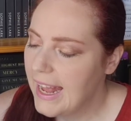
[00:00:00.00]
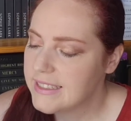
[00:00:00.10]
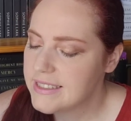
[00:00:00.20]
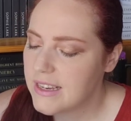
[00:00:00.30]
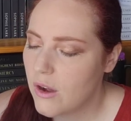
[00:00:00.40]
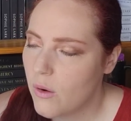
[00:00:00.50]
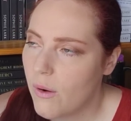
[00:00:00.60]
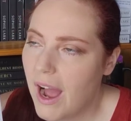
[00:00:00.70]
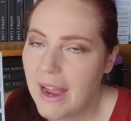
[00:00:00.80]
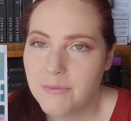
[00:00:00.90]
And
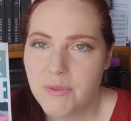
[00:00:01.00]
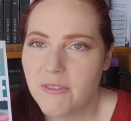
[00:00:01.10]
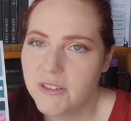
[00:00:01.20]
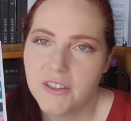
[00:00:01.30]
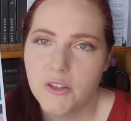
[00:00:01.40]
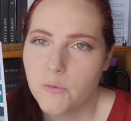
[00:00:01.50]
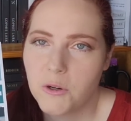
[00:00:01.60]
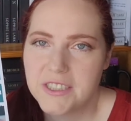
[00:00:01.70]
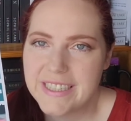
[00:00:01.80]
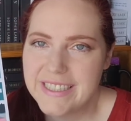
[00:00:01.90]
so I definitely look
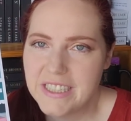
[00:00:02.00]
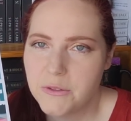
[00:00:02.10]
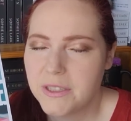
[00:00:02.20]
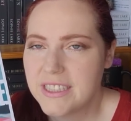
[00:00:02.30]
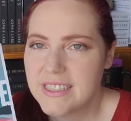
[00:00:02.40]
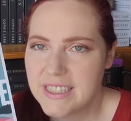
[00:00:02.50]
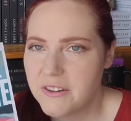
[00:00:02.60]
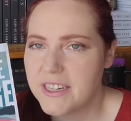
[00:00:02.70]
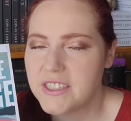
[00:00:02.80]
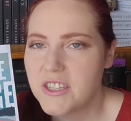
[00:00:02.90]
forward to continuing this
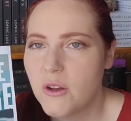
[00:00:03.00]
series.